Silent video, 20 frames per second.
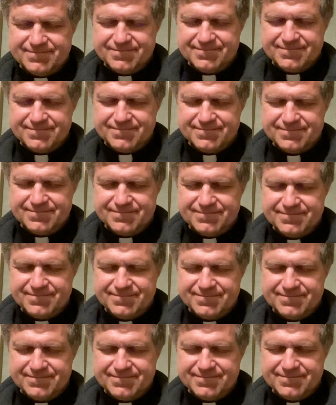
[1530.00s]

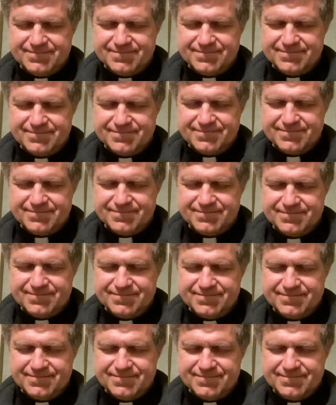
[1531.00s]

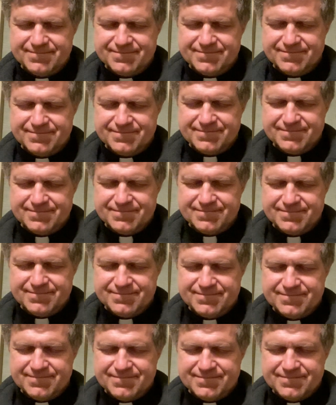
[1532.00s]

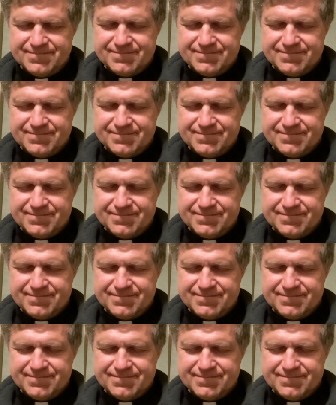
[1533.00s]
(no one is talking)